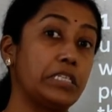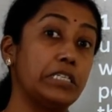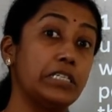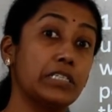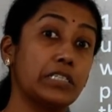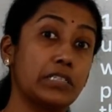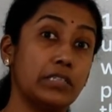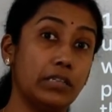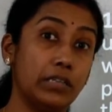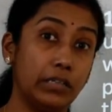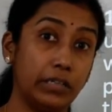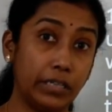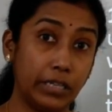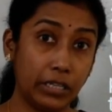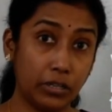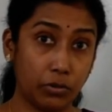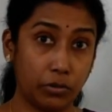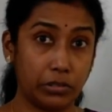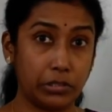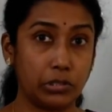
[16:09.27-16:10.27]
he is
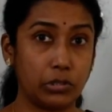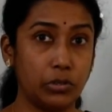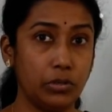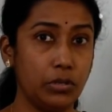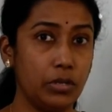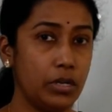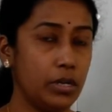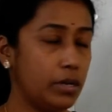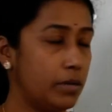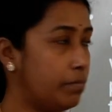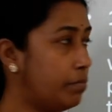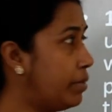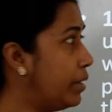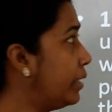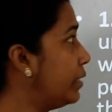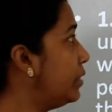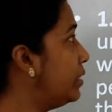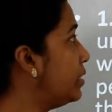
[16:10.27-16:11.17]
learning also by